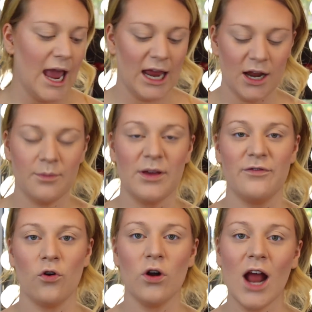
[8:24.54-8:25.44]
And
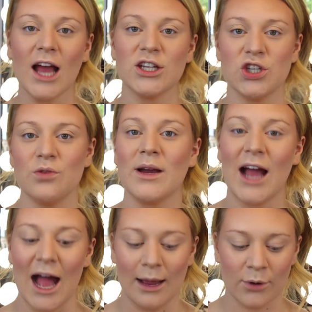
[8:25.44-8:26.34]
before I do
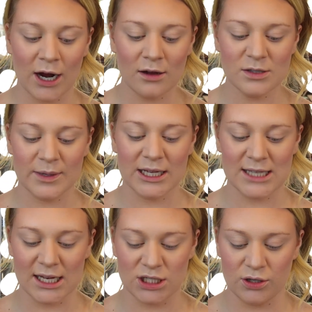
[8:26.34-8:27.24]
my eyebrows, because
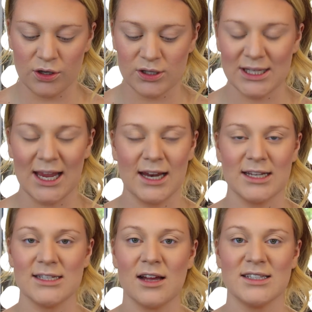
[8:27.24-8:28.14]
I do use the
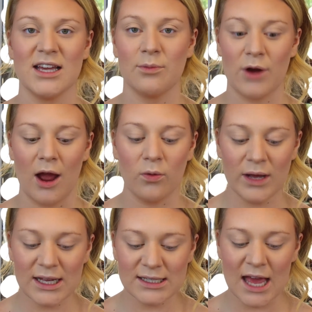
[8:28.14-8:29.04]
Anastasia Brow
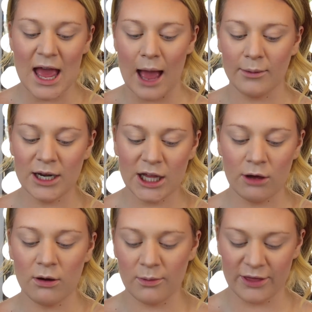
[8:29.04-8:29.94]
Wiz, I'm gonna
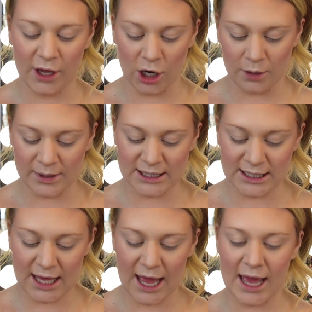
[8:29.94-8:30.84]
go in with the Urban
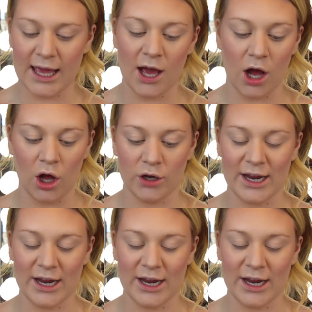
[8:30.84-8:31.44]
Decay All